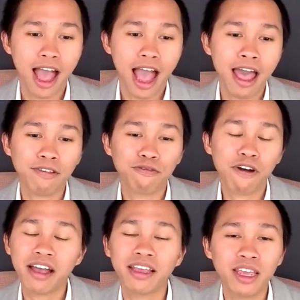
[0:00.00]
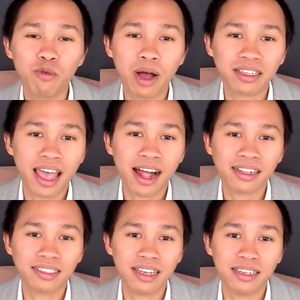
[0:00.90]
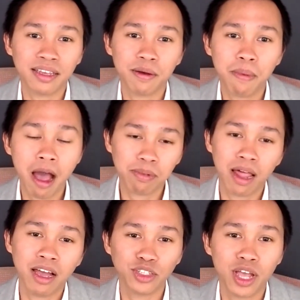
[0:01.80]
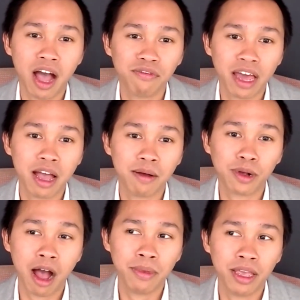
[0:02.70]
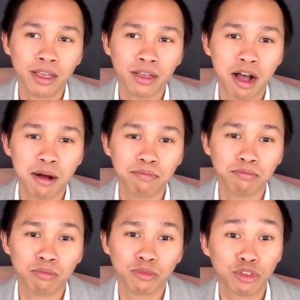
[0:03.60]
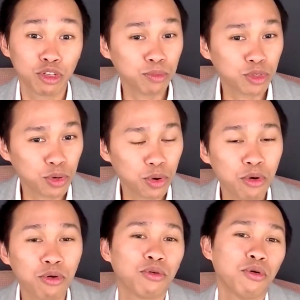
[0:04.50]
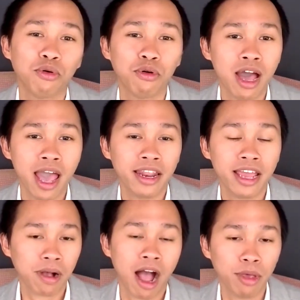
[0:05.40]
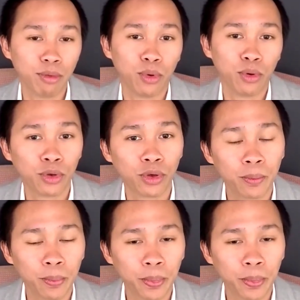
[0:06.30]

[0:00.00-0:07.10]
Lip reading: And finally, what else is in the pipeline? Do you have any upcoming Zoom talk or any upcoming book?